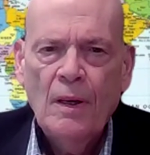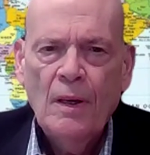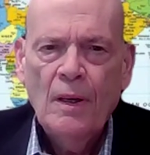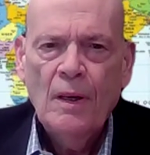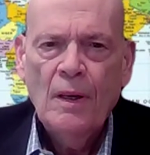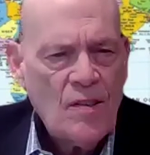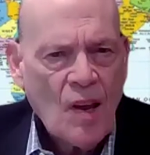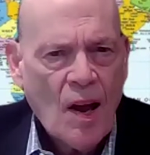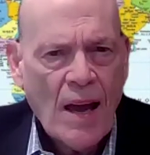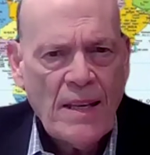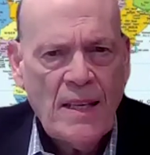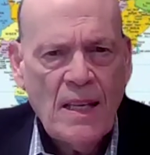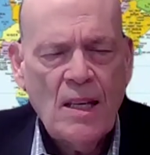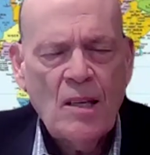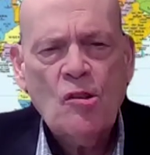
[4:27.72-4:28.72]
These
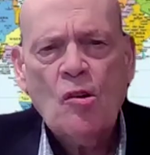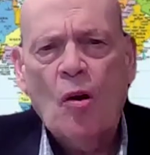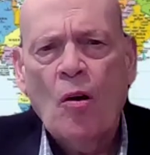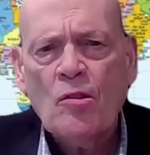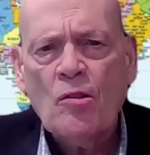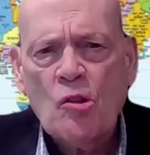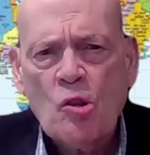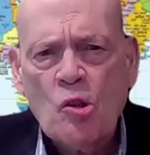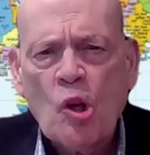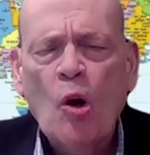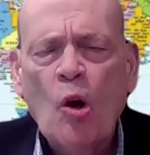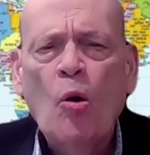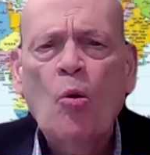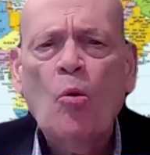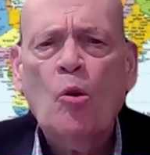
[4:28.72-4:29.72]
ideas are
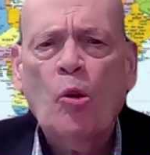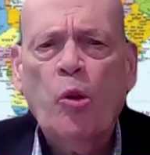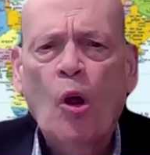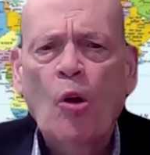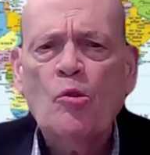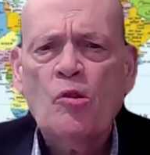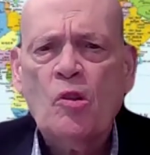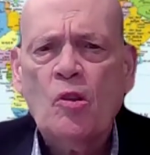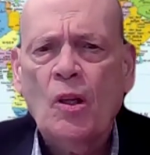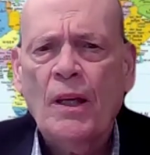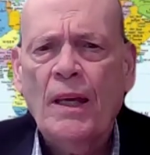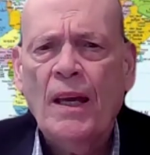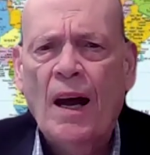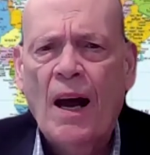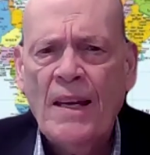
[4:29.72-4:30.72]
so
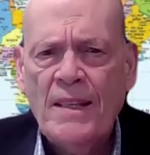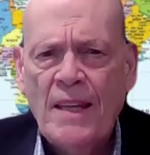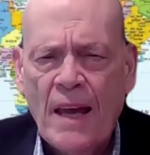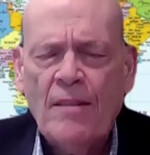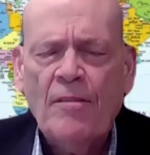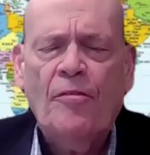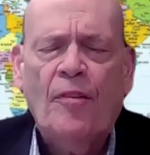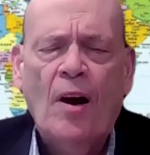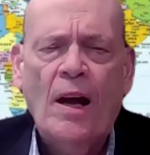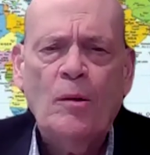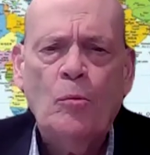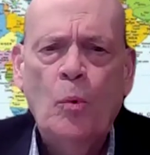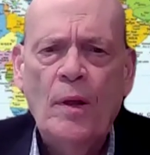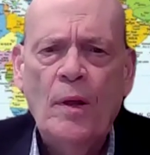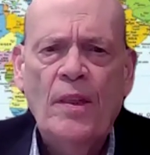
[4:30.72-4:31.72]
closely
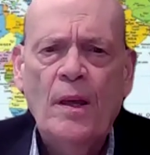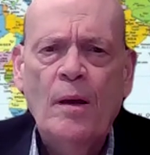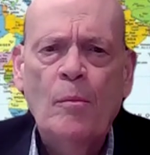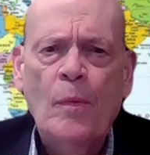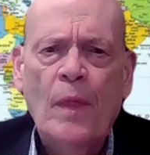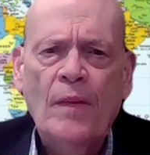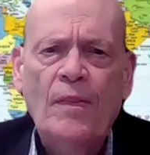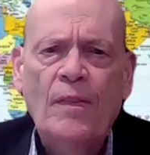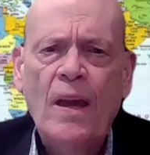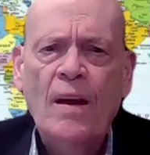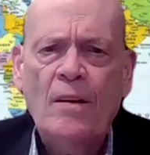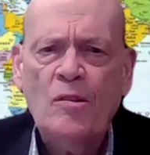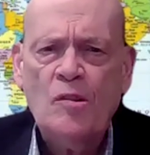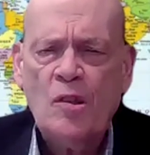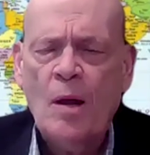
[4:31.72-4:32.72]
identified with him that they
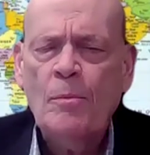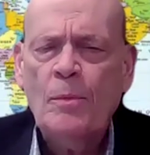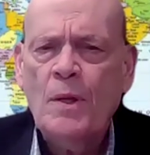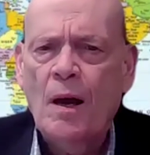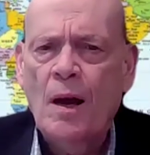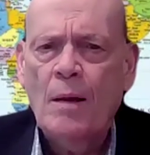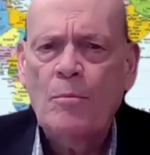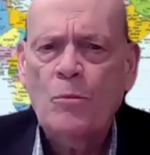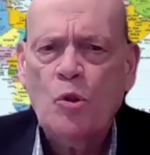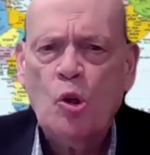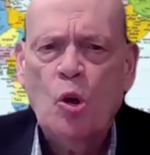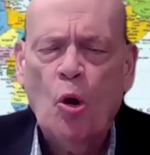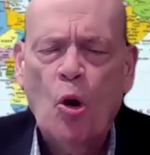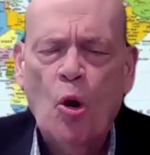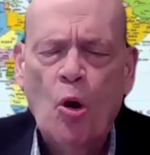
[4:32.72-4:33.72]
are sometimes
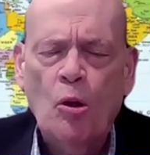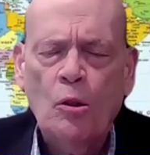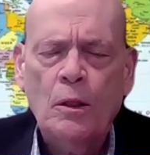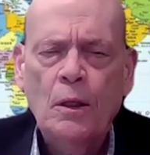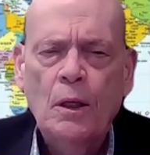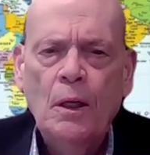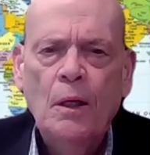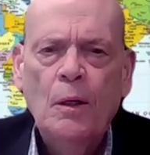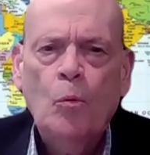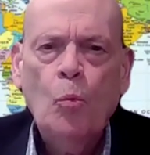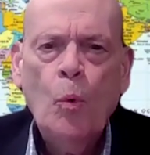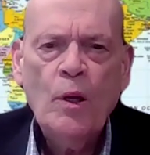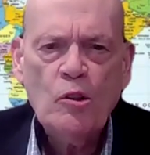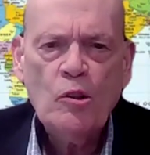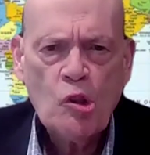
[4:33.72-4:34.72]
called
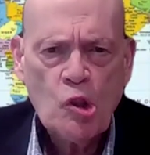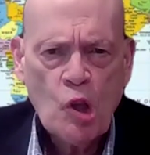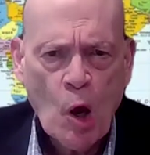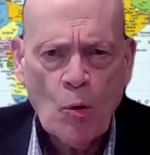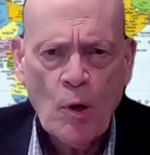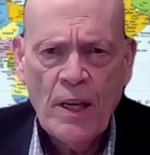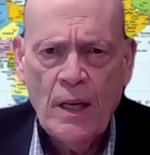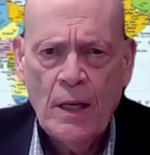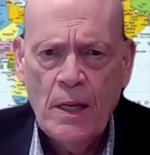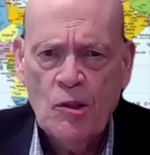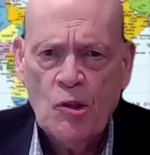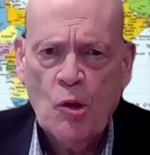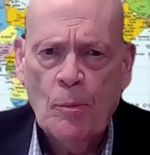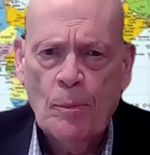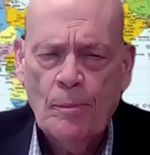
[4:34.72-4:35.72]

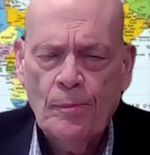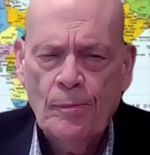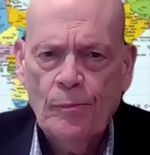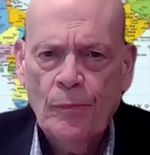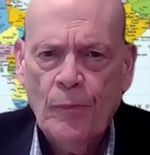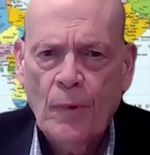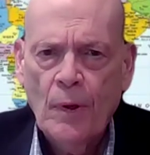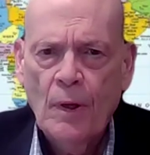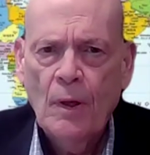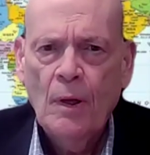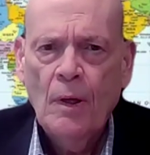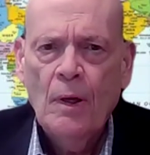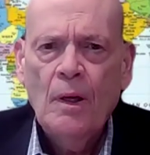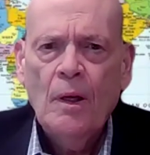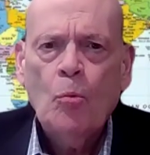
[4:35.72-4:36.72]
Wilsonianism.
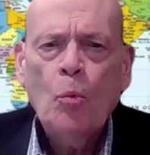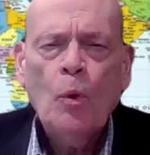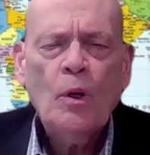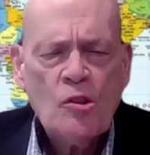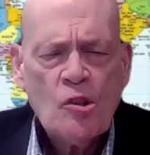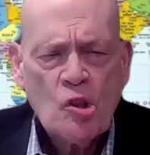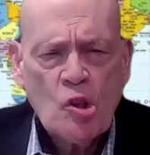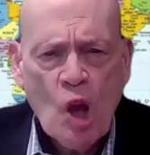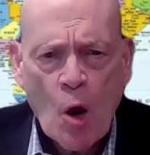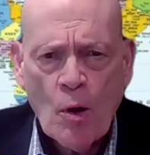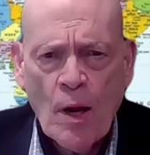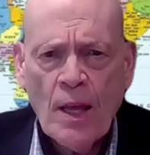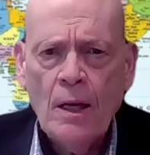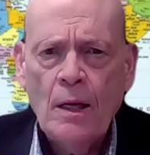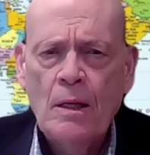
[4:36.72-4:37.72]

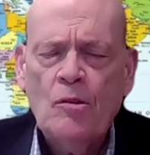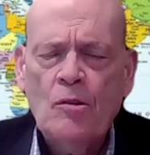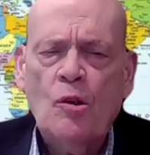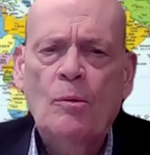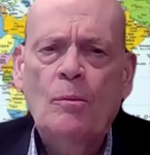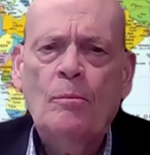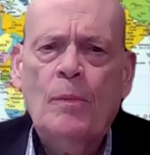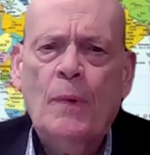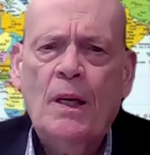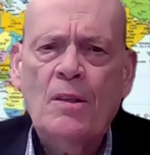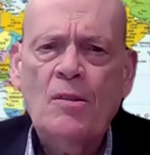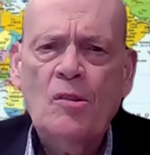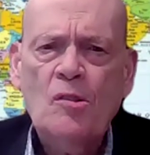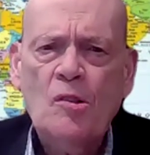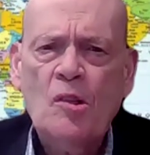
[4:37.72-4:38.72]
Wilsonianism
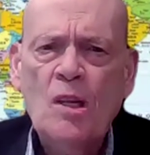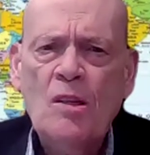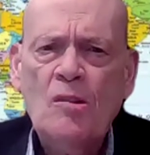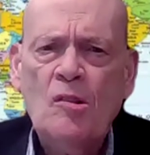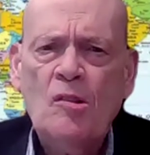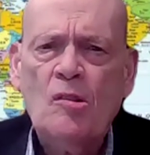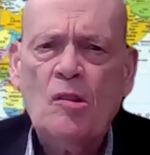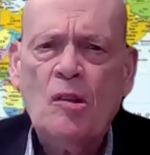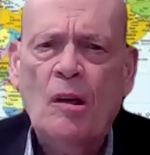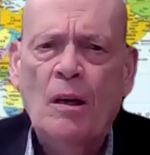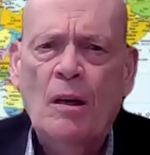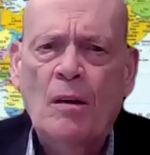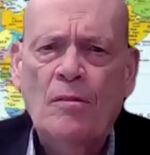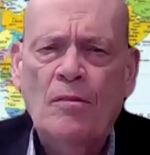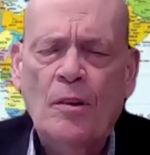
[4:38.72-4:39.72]
consists
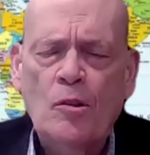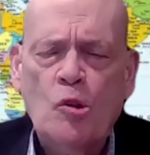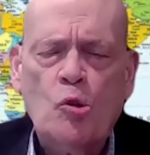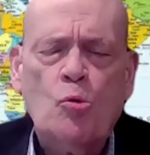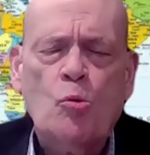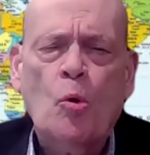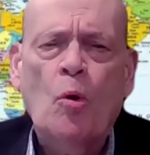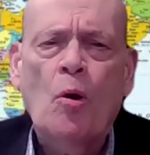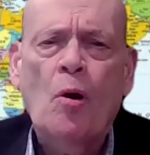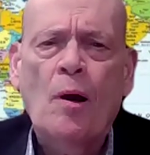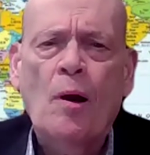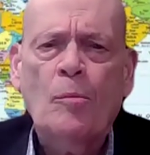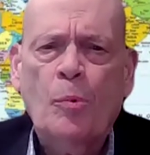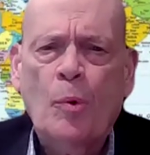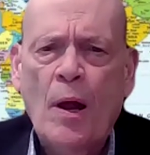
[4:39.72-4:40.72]
of a
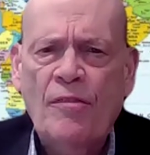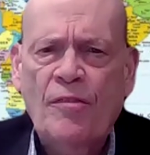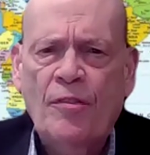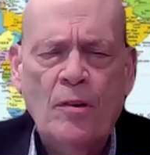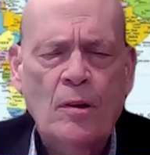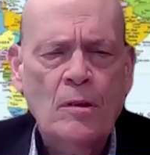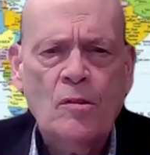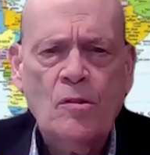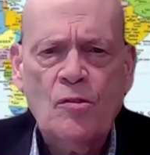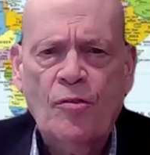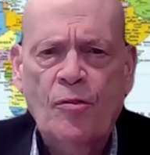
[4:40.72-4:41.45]
strong preference